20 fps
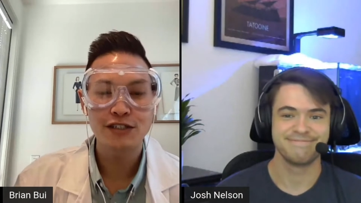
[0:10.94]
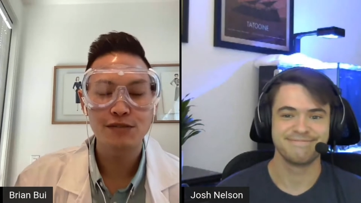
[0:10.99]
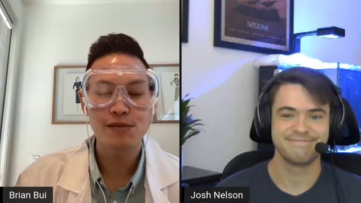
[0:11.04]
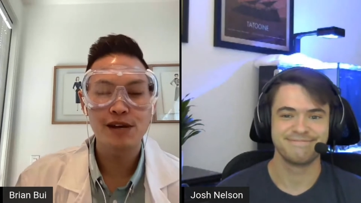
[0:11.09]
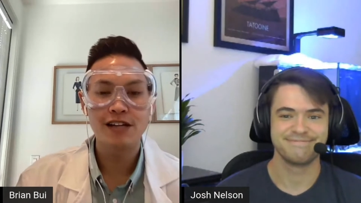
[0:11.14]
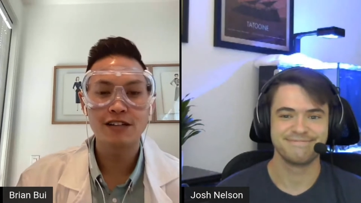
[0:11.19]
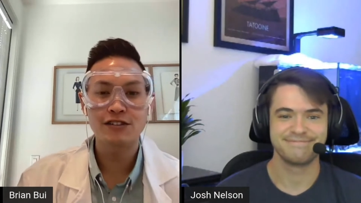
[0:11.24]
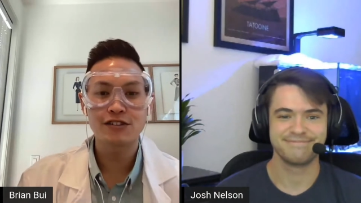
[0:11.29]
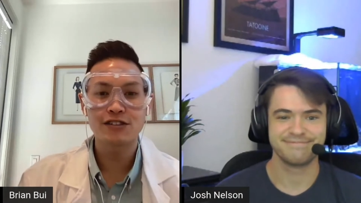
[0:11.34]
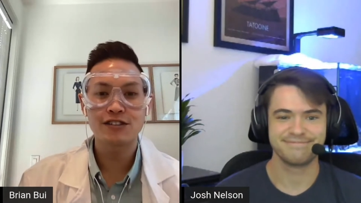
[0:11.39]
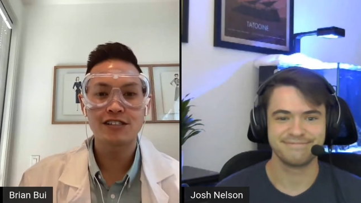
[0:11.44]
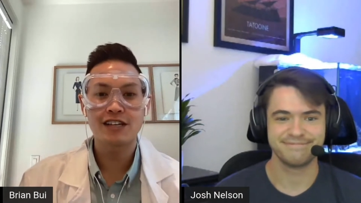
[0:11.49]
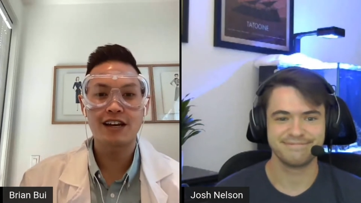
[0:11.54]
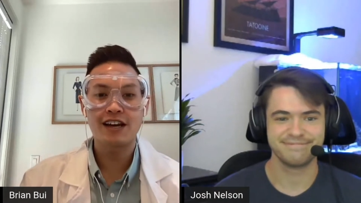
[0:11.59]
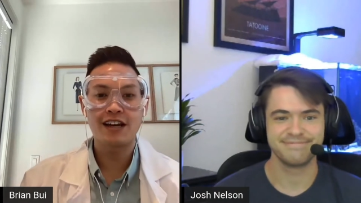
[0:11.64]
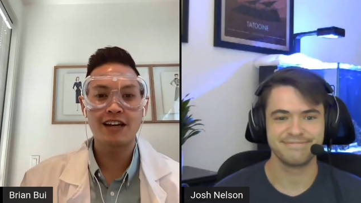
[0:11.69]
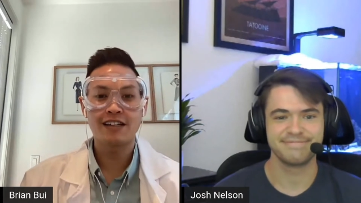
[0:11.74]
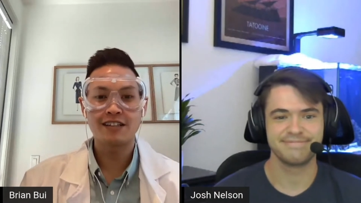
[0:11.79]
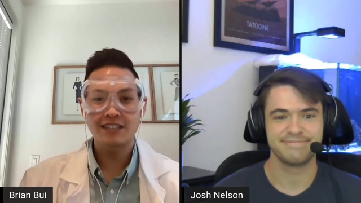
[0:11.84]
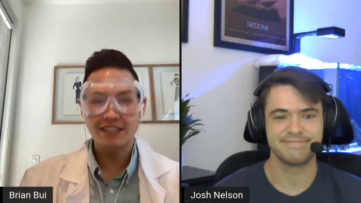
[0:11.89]
Speaker 1: manager, say
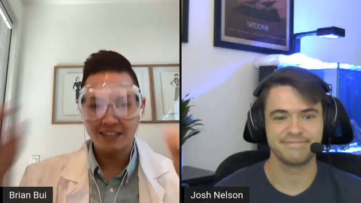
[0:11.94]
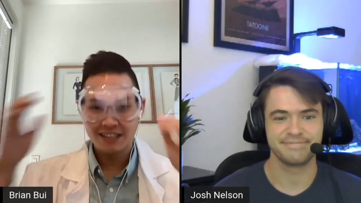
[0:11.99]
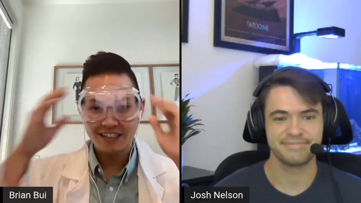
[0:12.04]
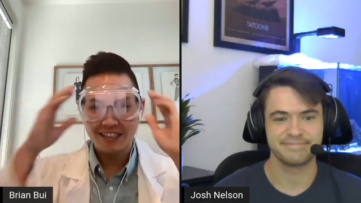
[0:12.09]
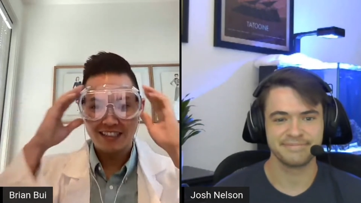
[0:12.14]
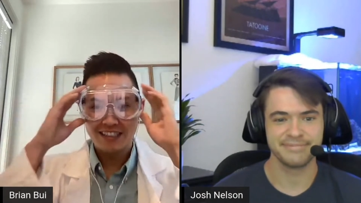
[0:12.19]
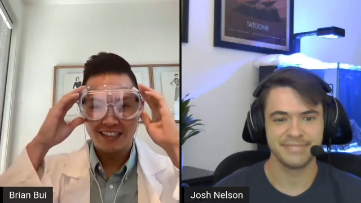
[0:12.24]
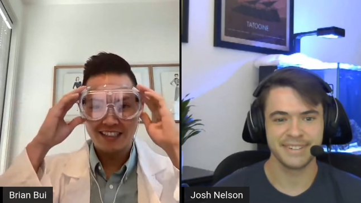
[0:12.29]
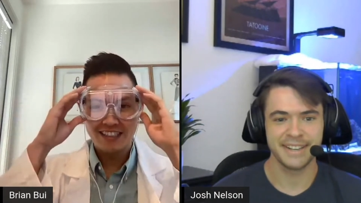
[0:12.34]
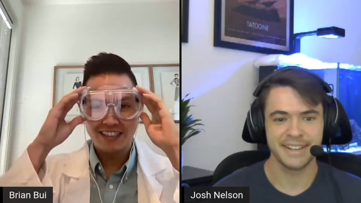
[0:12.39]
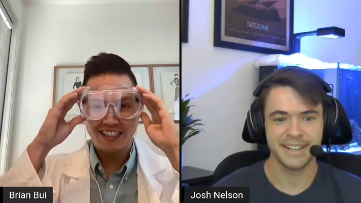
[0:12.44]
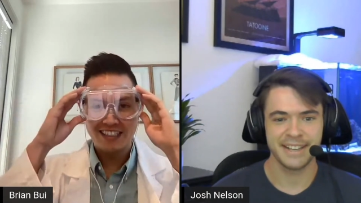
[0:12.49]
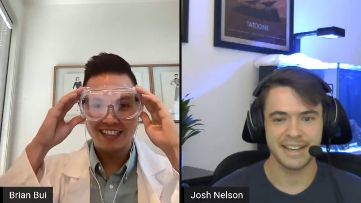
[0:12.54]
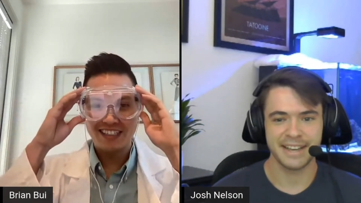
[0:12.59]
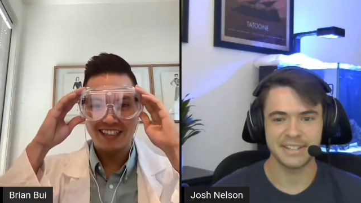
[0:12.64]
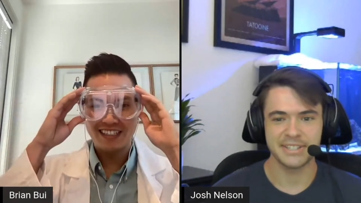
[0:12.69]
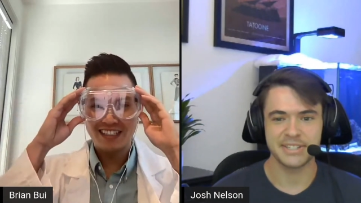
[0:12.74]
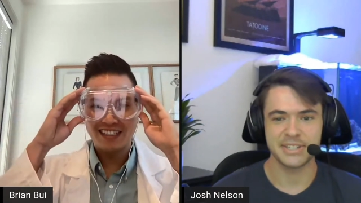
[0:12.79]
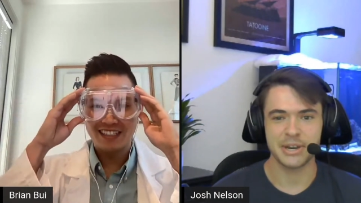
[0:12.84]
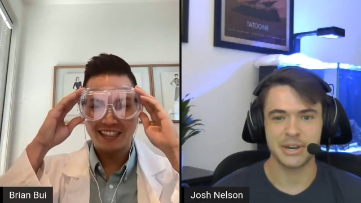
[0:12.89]
hey.
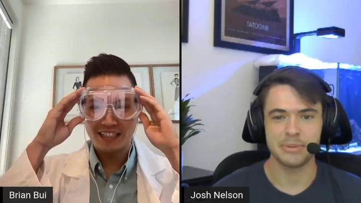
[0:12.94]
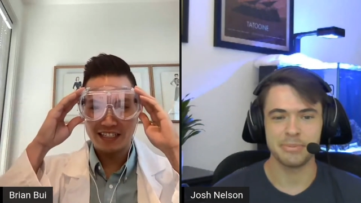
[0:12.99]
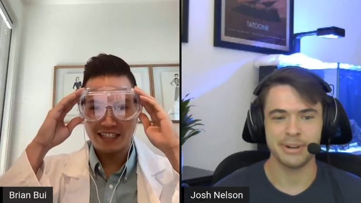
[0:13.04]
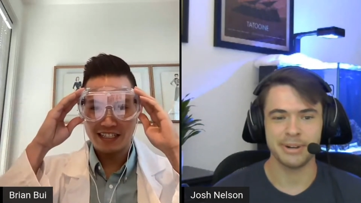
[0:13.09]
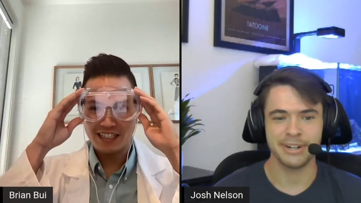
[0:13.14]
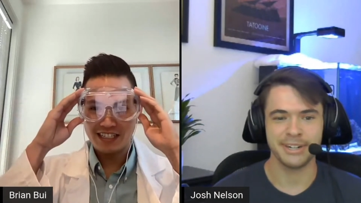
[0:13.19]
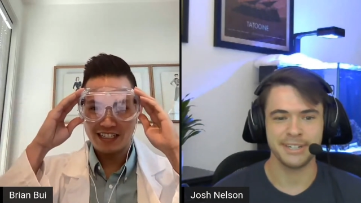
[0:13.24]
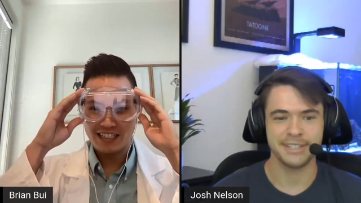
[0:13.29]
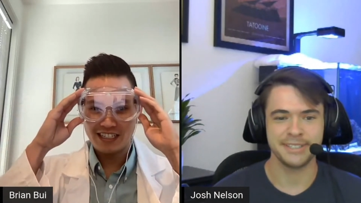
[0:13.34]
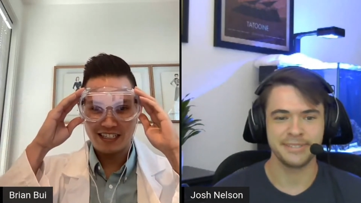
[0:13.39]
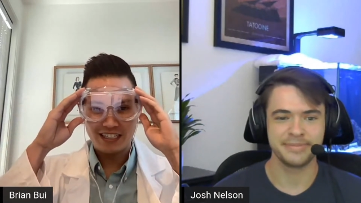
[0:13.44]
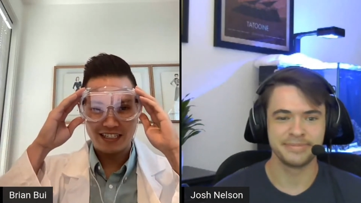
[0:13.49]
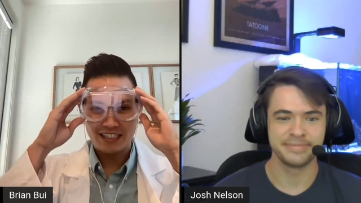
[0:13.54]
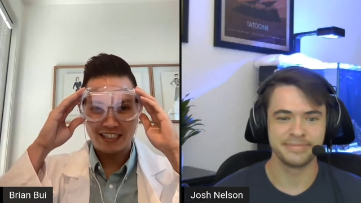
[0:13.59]
Speaker 2: How's it going, partner?